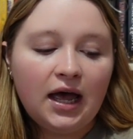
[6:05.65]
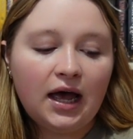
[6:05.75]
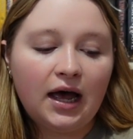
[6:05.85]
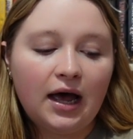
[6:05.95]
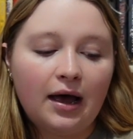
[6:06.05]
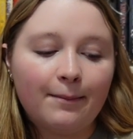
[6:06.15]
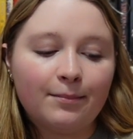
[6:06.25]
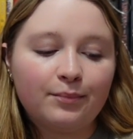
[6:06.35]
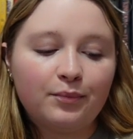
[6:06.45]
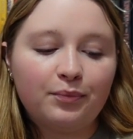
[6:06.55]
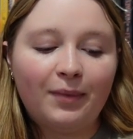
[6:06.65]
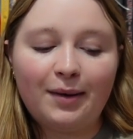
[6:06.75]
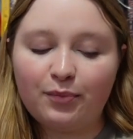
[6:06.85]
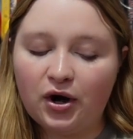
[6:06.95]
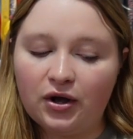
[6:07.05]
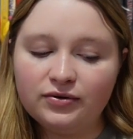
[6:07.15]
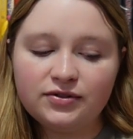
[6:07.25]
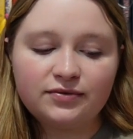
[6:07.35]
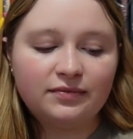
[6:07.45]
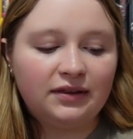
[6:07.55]
Um, my
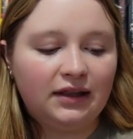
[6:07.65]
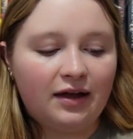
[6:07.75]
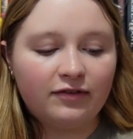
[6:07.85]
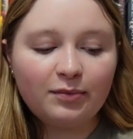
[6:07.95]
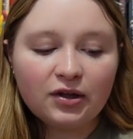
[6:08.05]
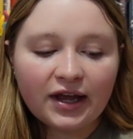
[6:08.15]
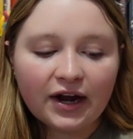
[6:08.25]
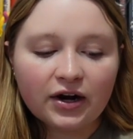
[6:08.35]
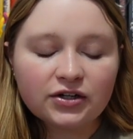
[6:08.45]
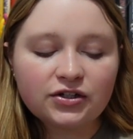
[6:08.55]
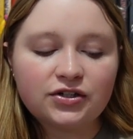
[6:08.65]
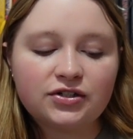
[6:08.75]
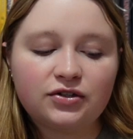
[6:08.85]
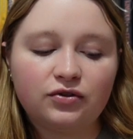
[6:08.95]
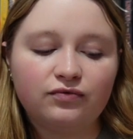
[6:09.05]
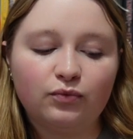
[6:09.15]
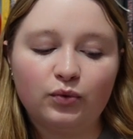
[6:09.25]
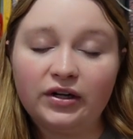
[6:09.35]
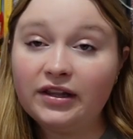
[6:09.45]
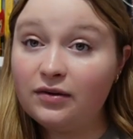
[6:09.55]
pros, lovable characters,
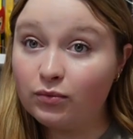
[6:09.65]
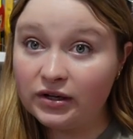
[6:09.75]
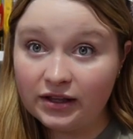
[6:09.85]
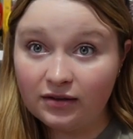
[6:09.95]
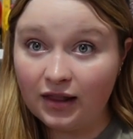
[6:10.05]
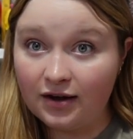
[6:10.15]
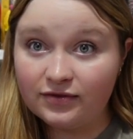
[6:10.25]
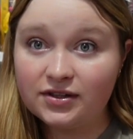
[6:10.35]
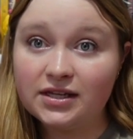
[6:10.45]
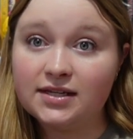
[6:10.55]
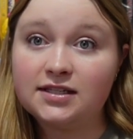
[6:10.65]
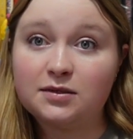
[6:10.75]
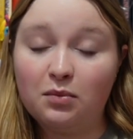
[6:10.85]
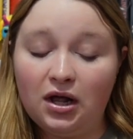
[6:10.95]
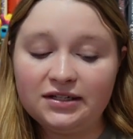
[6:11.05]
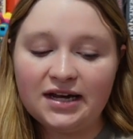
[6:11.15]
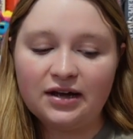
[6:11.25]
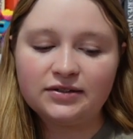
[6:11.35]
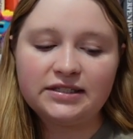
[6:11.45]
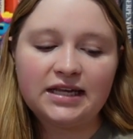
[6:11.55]
really, really loved the small
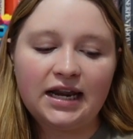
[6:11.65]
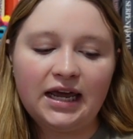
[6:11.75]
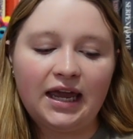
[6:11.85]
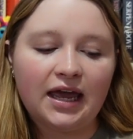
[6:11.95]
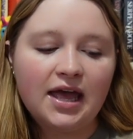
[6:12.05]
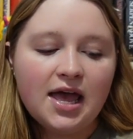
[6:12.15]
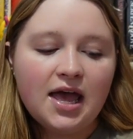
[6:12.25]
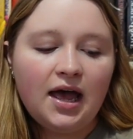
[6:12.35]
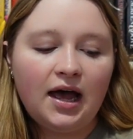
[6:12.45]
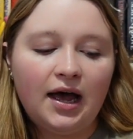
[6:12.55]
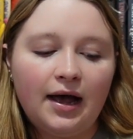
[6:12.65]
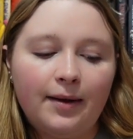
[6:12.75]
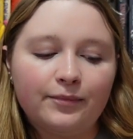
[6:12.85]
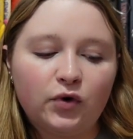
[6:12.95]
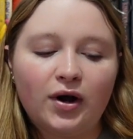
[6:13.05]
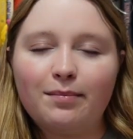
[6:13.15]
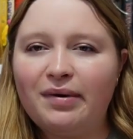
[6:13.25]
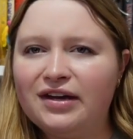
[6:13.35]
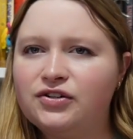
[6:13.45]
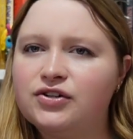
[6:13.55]
town setting, um, great
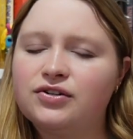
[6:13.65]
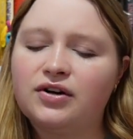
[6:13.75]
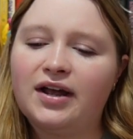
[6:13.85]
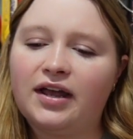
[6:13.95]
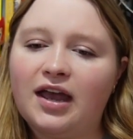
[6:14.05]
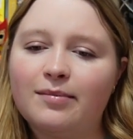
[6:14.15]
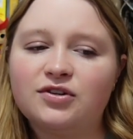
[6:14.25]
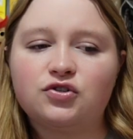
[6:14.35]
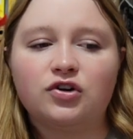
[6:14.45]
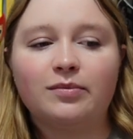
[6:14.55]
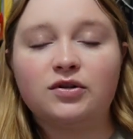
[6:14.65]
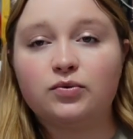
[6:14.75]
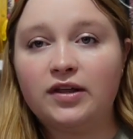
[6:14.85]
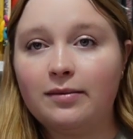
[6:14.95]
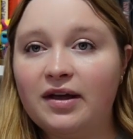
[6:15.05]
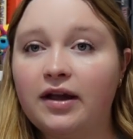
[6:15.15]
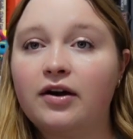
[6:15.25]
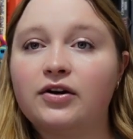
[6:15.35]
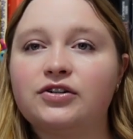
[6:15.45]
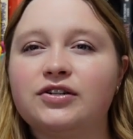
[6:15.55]
banter and chemistry between the main
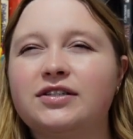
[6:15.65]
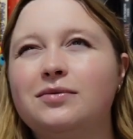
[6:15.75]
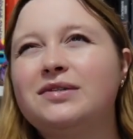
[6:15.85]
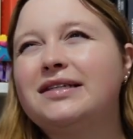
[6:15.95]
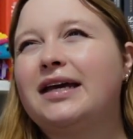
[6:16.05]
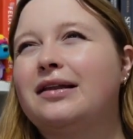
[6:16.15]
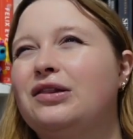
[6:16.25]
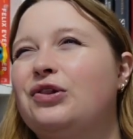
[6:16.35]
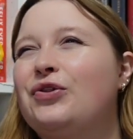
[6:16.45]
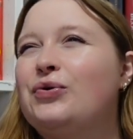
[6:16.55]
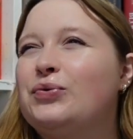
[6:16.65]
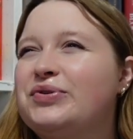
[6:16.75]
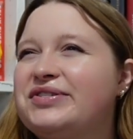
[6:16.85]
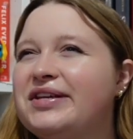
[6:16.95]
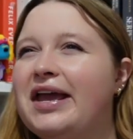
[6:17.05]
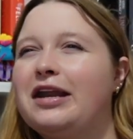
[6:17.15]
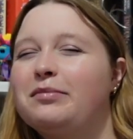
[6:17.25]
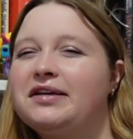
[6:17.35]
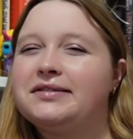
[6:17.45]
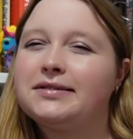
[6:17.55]
characters. It was like a loose
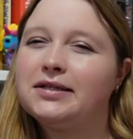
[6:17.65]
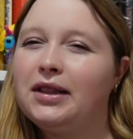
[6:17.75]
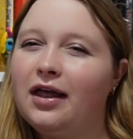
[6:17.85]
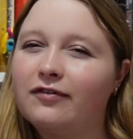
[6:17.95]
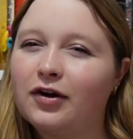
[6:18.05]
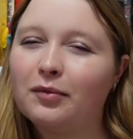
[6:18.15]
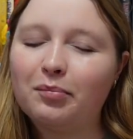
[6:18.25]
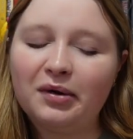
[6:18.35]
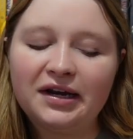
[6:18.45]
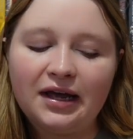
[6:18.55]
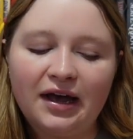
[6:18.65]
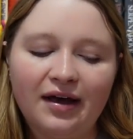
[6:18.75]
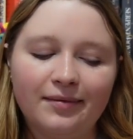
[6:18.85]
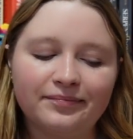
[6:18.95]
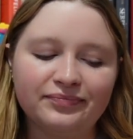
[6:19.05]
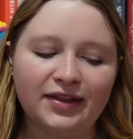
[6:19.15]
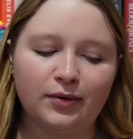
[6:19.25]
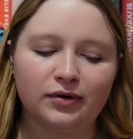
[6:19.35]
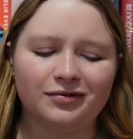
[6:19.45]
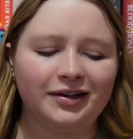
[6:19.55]
enemies to lover, but um,
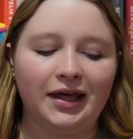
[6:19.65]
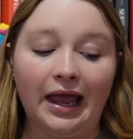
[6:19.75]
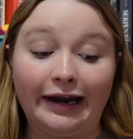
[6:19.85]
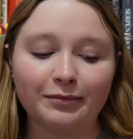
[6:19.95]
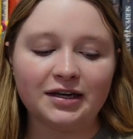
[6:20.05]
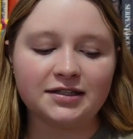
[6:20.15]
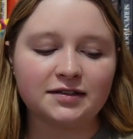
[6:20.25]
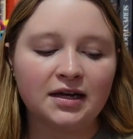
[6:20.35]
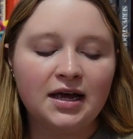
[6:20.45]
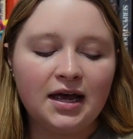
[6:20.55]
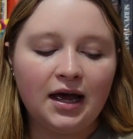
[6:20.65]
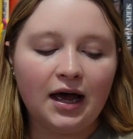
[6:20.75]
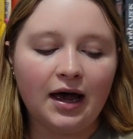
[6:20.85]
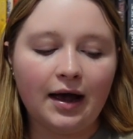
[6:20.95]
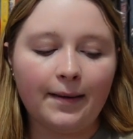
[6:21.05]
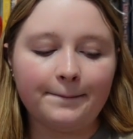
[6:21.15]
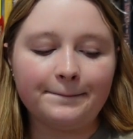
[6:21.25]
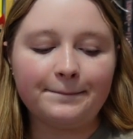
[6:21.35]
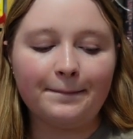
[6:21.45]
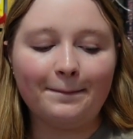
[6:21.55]
they weren't really enemies.
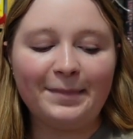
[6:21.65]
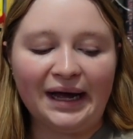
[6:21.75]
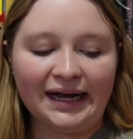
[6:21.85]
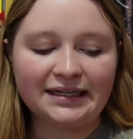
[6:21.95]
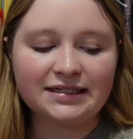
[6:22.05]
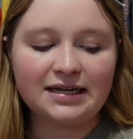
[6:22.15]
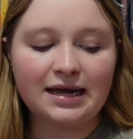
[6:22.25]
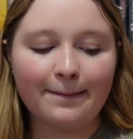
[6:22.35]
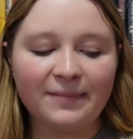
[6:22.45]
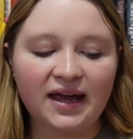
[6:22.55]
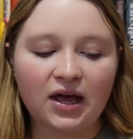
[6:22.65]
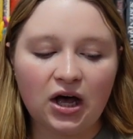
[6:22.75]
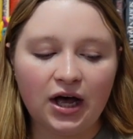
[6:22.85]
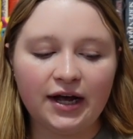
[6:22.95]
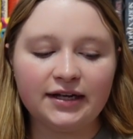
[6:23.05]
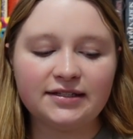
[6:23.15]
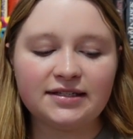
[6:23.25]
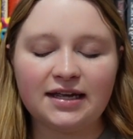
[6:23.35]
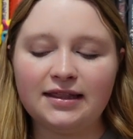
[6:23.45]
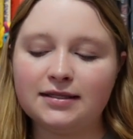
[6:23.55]
Um, but my
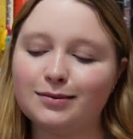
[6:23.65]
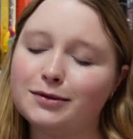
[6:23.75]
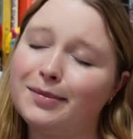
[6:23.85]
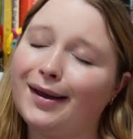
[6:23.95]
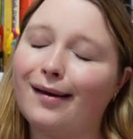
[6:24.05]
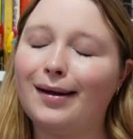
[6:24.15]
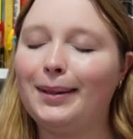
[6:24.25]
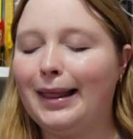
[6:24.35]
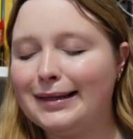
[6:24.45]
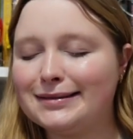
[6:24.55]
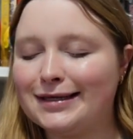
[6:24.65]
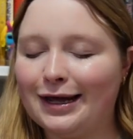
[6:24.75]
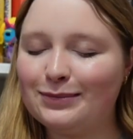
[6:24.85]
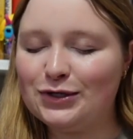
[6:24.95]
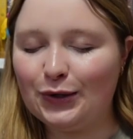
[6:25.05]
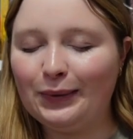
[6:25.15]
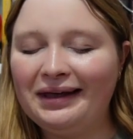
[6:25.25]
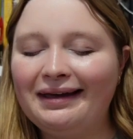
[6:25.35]
cons, and this was my on last time too.